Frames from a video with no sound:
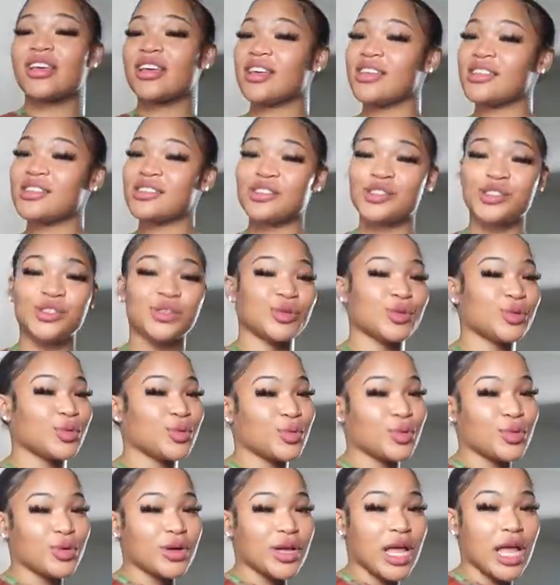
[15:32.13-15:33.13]
get
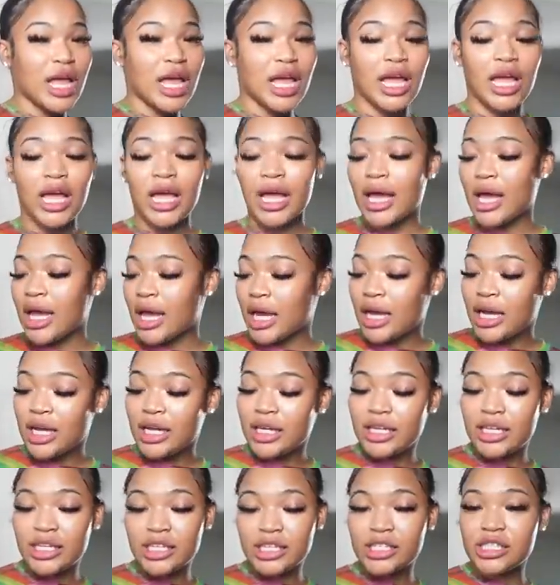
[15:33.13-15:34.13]
into
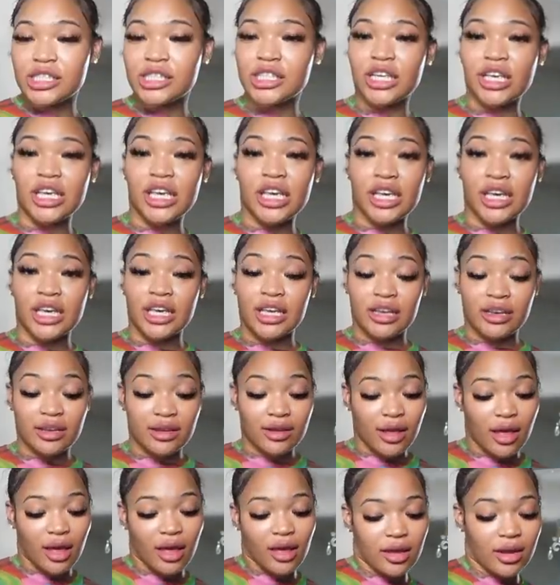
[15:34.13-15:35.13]
the
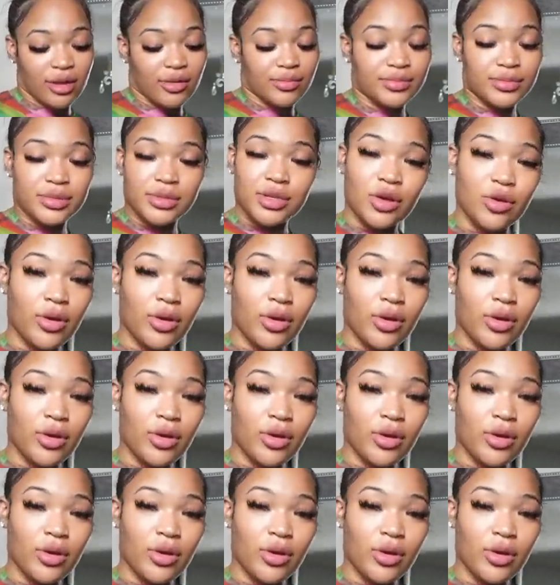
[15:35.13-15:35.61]
skin items.